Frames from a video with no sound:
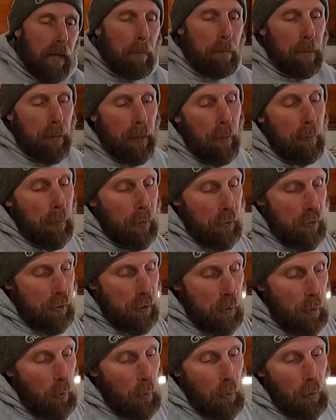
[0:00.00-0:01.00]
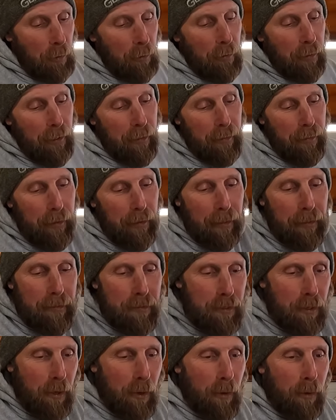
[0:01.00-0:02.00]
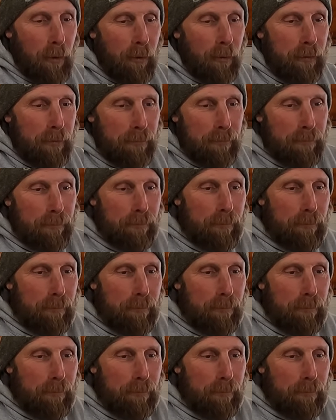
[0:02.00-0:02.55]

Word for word: any plumber school or anything, so